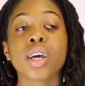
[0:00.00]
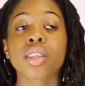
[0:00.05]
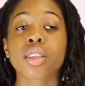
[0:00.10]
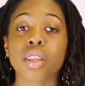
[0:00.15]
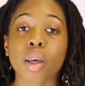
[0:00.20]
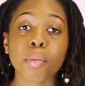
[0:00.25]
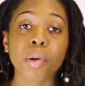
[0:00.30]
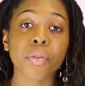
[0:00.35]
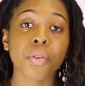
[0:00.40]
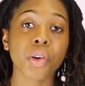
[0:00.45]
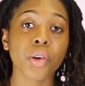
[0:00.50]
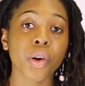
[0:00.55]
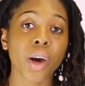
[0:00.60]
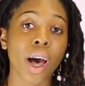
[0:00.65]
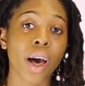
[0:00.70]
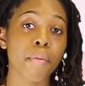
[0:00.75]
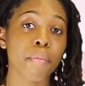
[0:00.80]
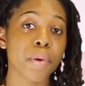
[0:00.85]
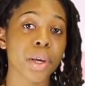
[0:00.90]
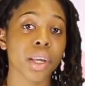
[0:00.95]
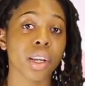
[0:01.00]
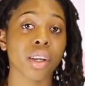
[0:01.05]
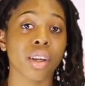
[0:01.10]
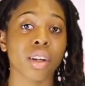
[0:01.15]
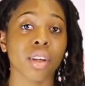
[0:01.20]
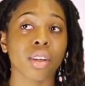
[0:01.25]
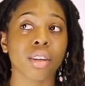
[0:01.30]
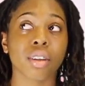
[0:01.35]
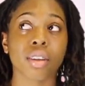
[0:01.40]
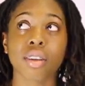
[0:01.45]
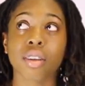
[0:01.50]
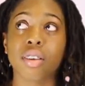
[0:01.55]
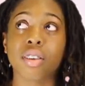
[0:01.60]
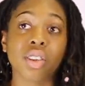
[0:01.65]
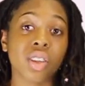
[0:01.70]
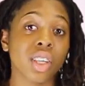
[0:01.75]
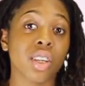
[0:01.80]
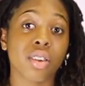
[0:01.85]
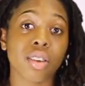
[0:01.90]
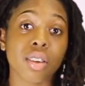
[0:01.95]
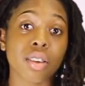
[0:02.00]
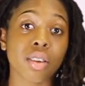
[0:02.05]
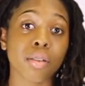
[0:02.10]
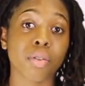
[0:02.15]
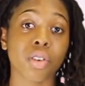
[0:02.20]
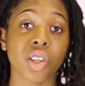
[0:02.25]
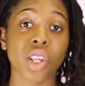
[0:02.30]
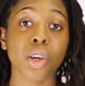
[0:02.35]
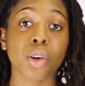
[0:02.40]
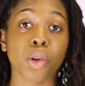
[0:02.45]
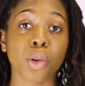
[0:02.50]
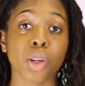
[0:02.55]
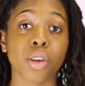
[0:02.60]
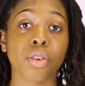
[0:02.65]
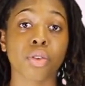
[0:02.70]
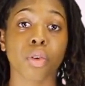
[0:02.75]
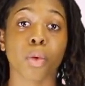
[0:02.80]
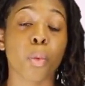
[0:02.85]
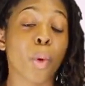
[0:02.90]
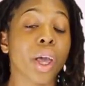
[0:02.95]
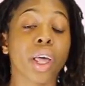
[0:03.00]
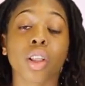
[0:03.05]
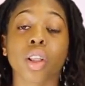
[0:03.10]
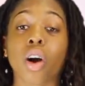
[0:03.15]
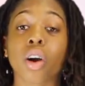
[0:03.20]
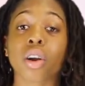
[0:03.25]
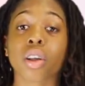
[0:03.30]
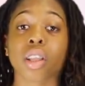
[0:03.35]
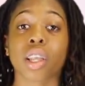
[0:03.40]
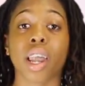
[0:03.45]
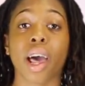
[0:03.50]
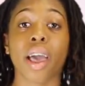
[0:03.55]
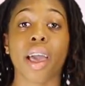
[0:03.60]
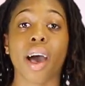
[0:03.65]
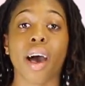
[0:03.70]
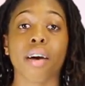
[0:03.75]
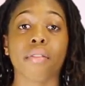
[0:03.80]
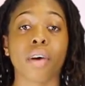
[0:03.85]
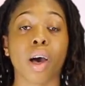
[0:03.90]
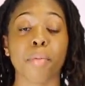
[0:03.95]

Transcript: Some of you have been in seasons of singleness for way longer than I have.